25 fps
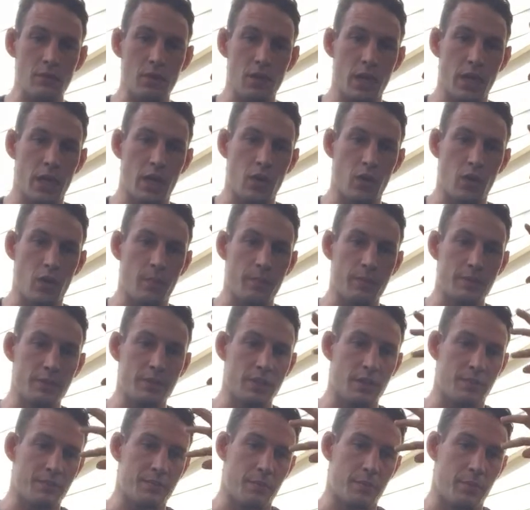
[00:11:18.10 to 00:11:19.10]
Kind of
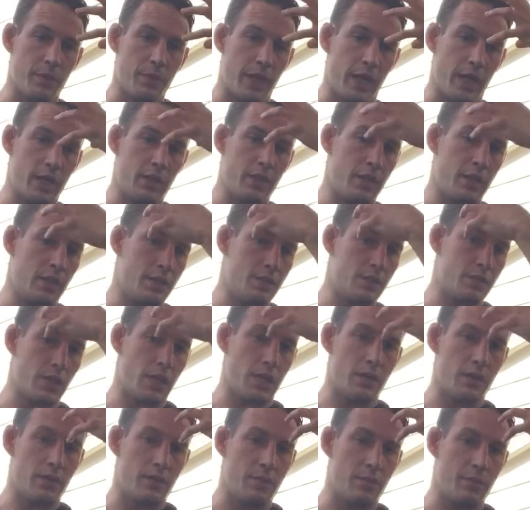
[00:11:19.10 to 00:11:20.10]
opens up the brain, the
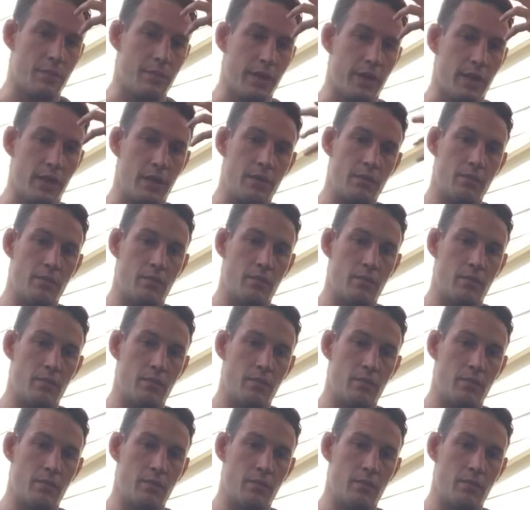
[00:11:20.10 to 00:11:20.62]
inside of the brain.